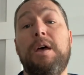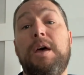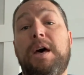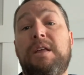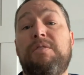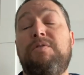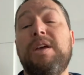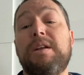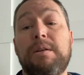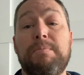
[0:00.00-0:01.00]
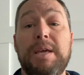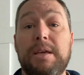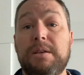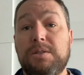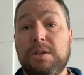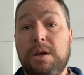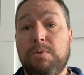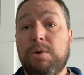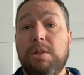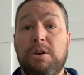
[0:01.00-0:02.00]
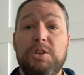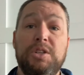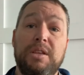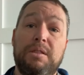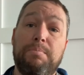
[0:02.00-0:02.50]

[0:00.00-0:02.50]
how the Vietnamese were largely the